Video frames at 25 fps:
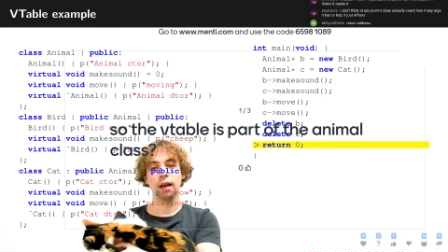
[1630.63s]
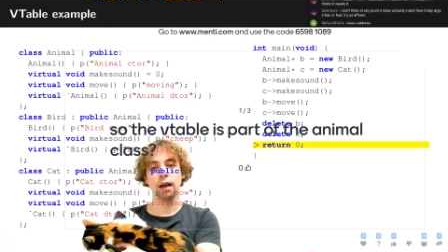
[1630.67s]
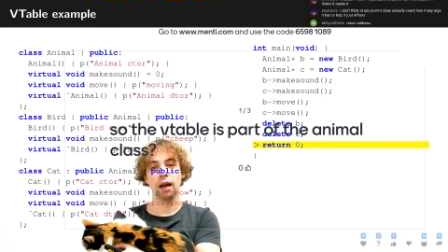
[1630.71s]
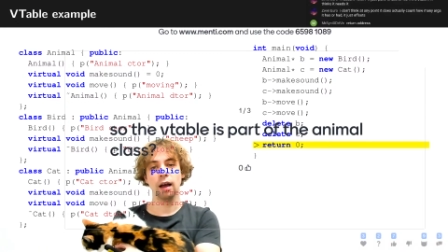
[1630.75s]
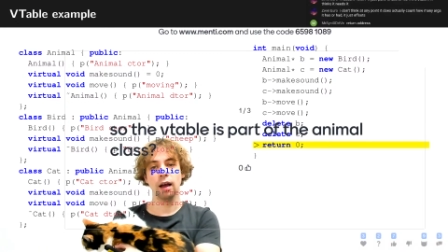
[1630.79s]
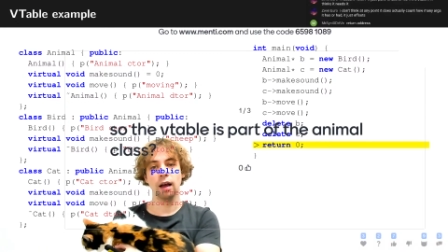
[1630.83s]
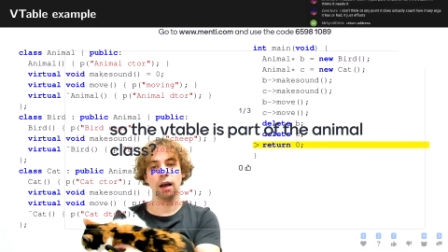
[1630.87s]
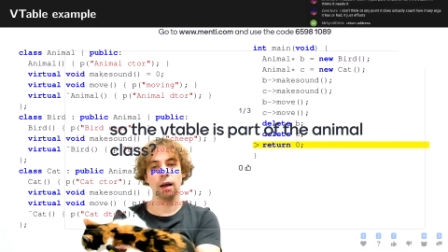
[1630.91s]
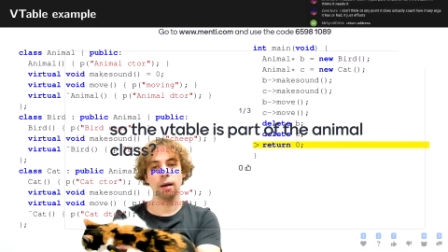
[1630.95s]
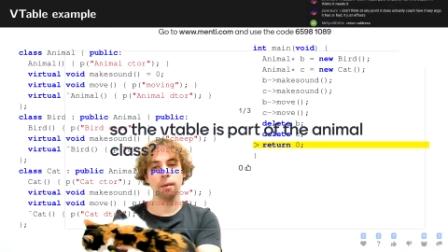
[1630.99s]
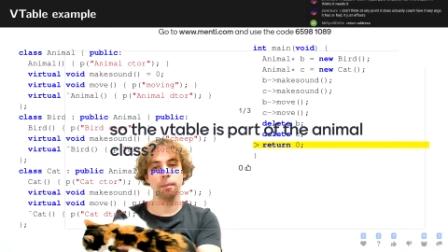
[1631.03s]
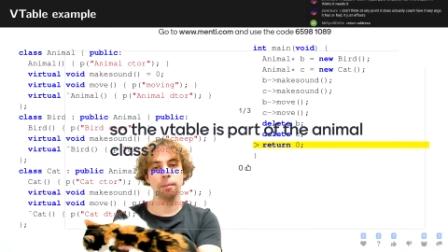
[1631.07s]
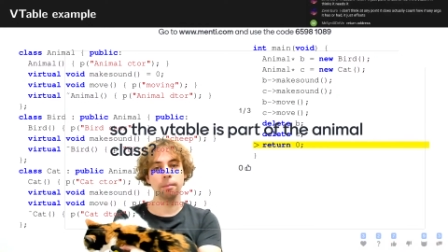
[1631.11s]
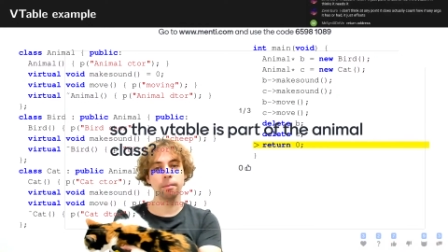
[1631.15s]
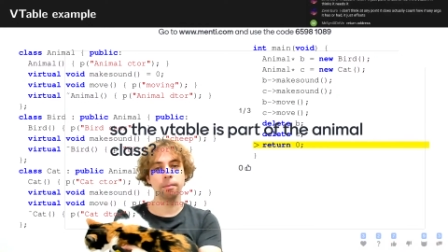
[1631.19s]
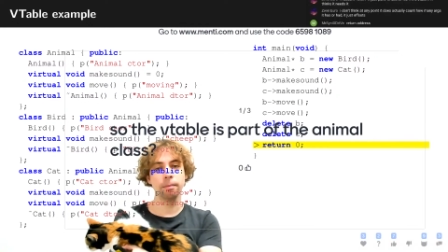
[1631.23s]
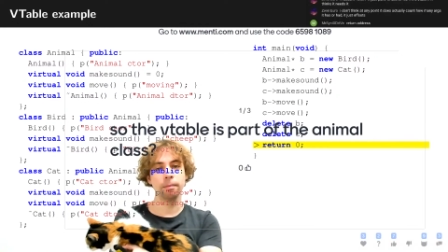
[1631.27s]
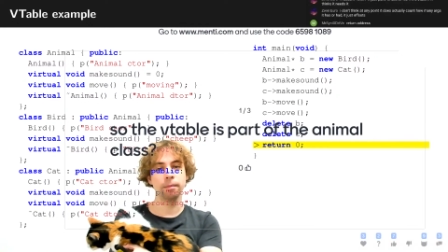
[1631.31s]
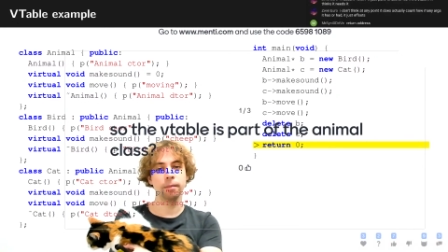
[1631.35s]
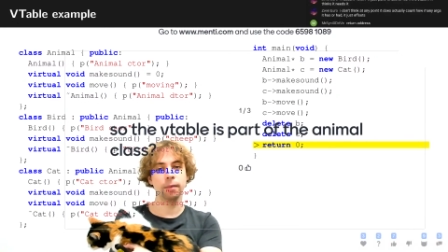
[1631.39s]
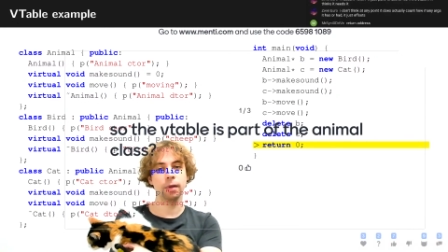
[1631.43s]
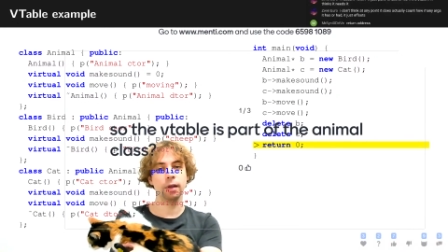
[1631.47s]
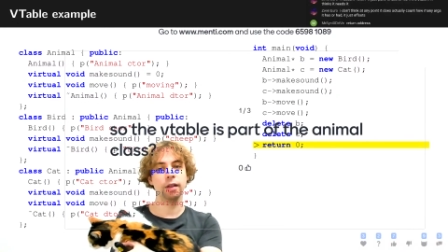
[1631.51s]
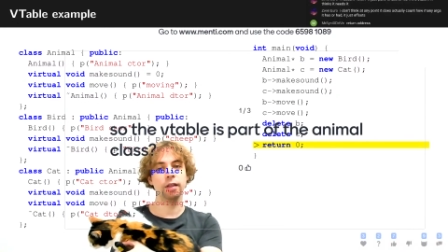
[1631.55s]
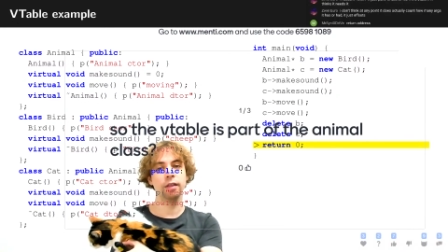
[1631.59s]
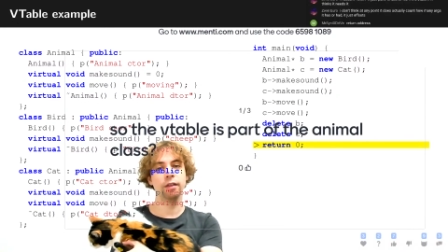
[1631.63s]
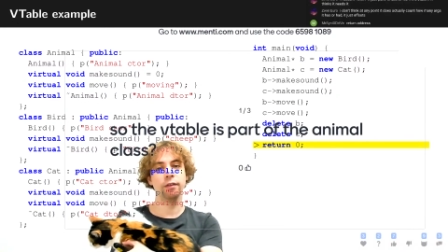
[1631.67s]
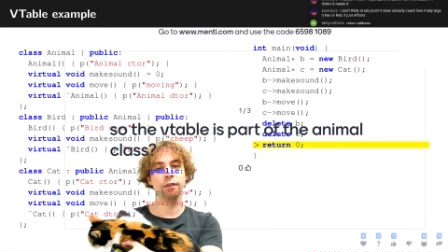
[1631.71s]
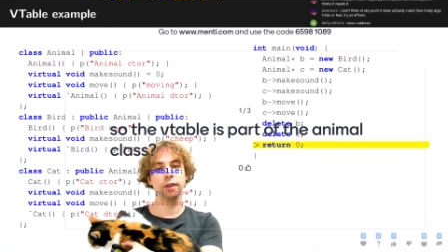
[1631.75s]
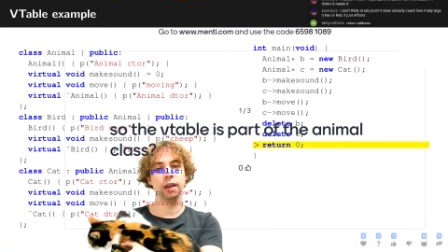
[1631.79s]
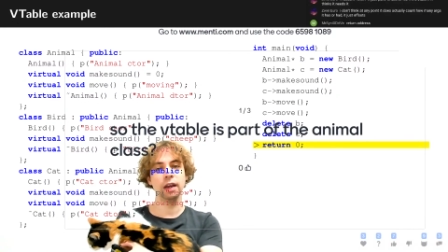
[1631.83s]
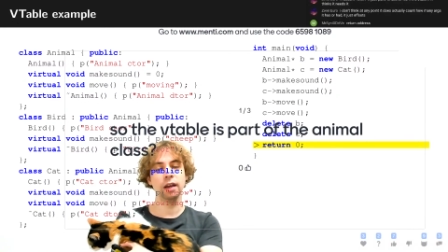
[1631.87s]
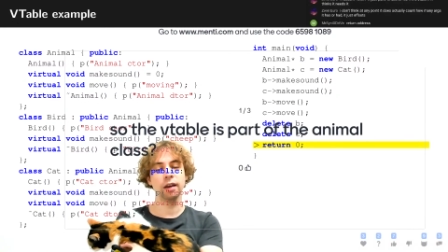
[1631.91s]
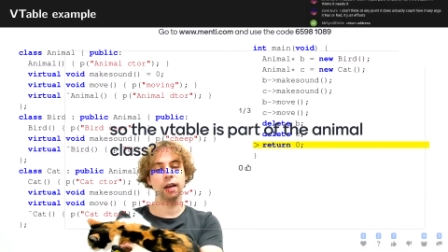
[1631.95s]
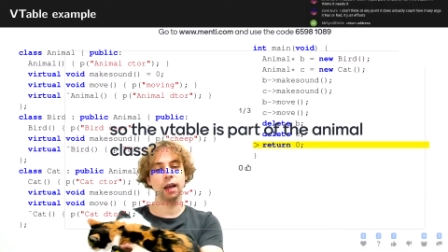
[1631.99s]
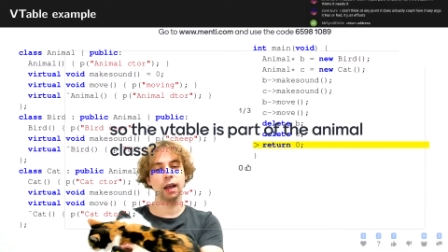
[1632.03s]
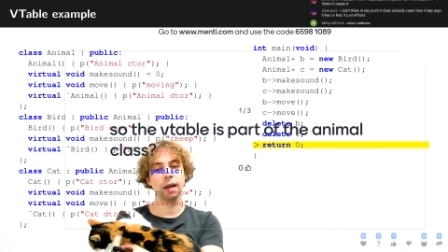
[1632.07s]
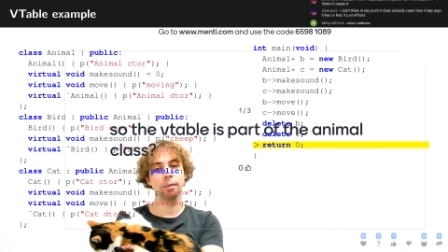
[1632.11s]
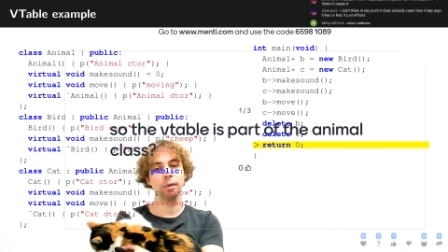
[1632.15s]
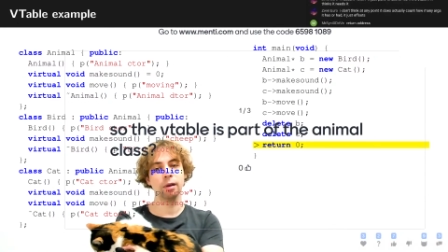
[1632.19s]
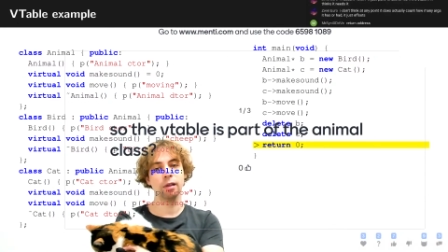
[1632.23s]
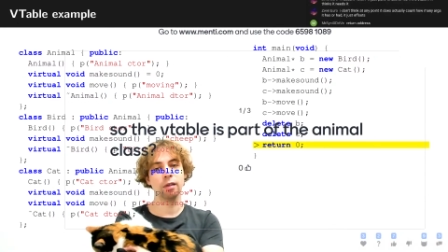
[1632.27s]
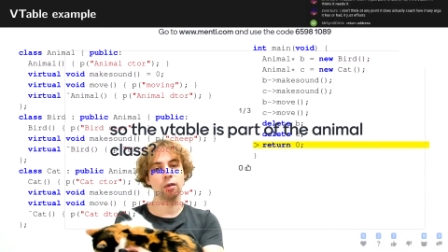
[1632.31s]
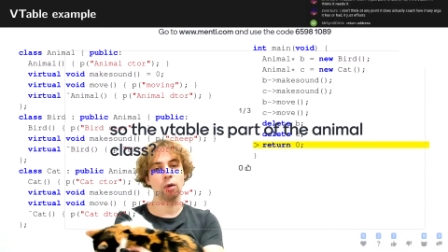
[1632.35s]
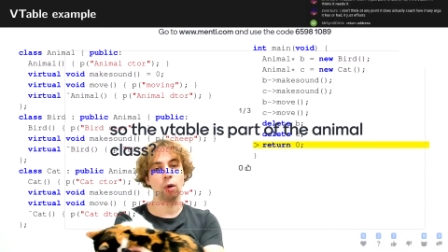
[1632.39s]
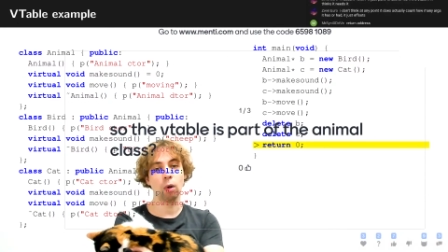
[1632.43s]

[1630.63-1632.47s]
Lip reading: The VTable is